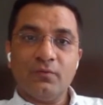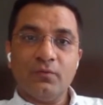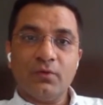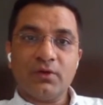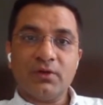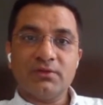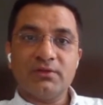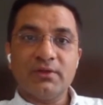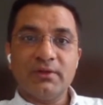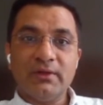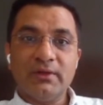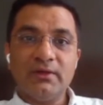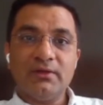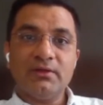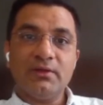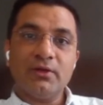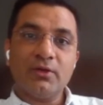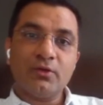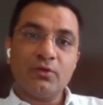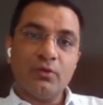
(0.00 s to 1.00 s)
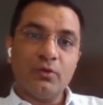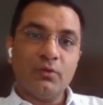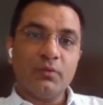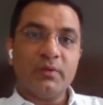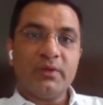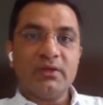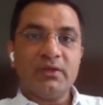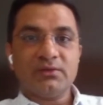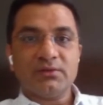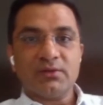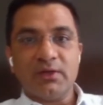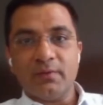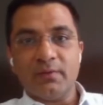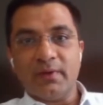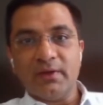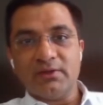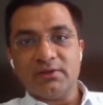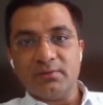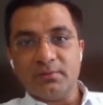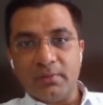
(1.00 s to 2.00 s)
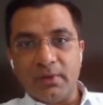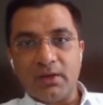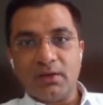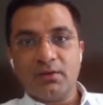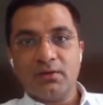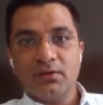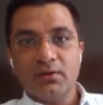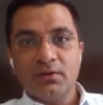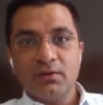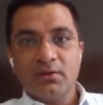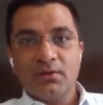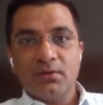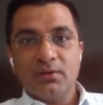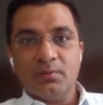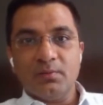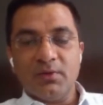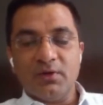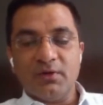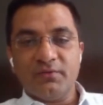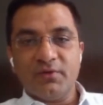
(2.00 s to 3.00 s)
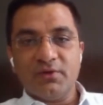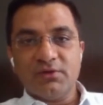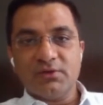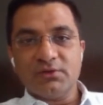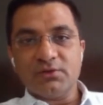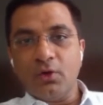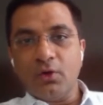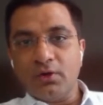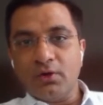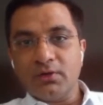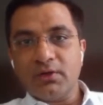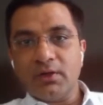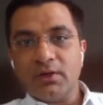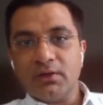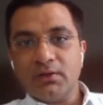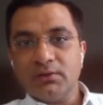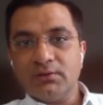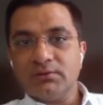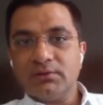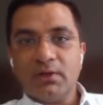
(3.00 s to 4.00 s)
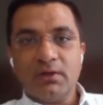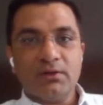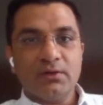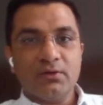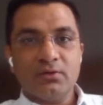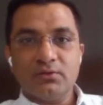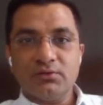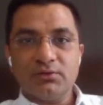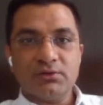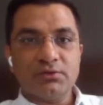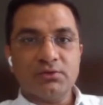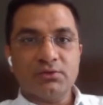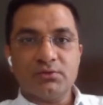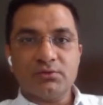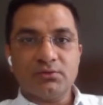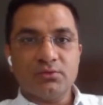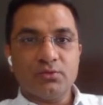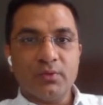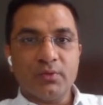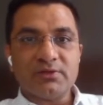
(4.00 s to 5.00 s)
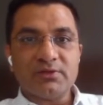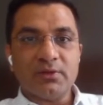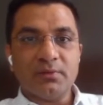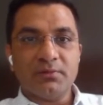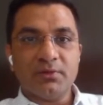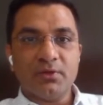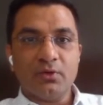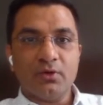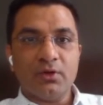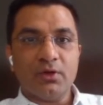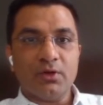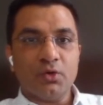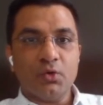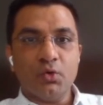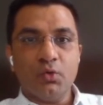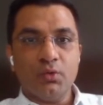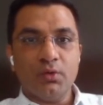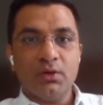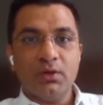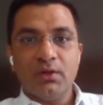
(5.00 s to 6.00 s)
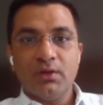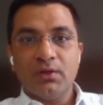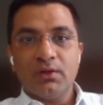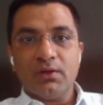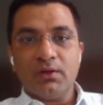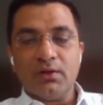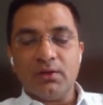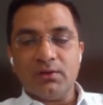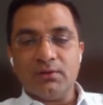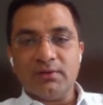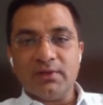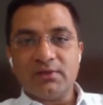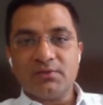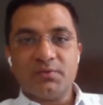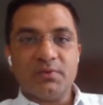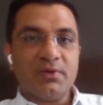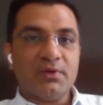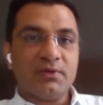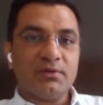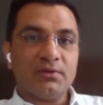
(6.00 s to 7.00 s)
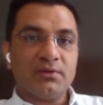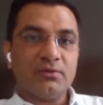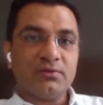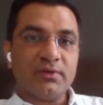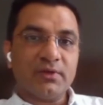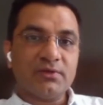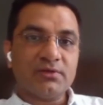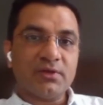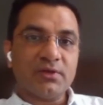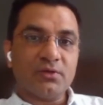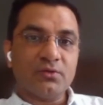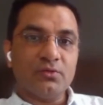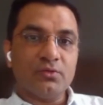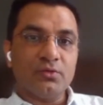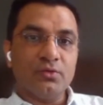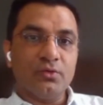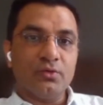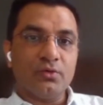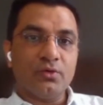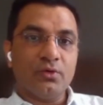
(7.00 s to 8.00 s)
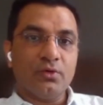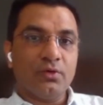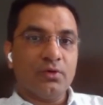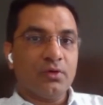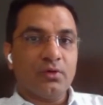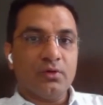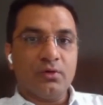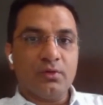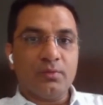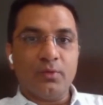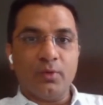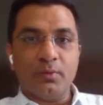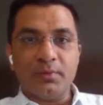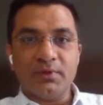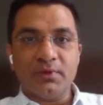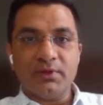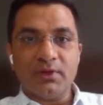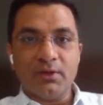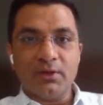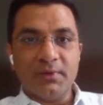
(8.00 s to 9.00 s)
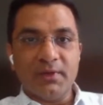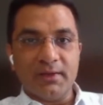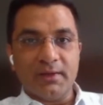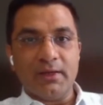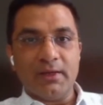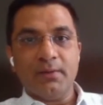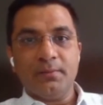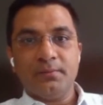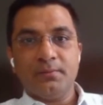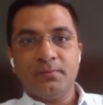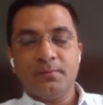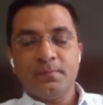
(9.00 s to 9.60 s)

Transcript: what is the need, then you can always advise them back. But if you're just order takers and just doing something on our own, that's where things could go wrong, or probably there'll be a gap.